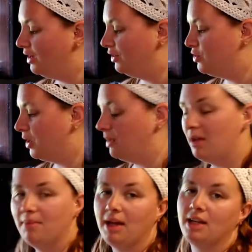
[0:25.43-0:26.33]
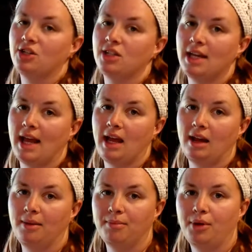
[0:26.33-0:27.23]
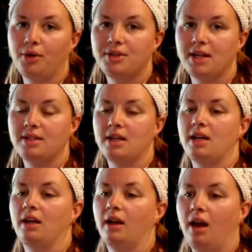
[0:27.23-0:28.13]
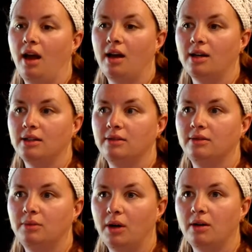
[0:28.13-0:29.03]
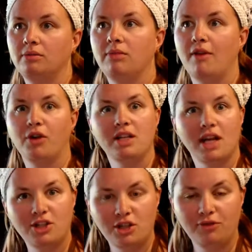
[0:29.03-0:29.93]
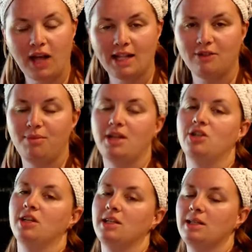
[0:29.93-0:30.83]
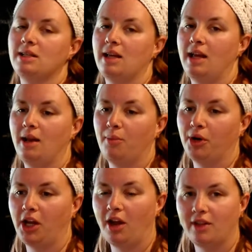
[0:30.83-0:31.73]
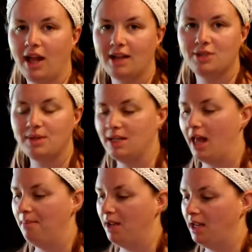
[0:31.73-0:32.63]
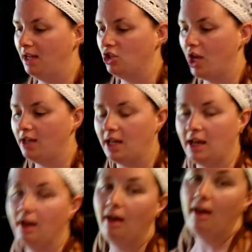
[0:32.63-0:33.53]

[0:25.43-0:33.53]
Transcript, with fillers: you're joining me in my kitchen today. I'm processing, uh, well, I've already done two flats of peaches, and I'm working on the last three today. I'm making chutney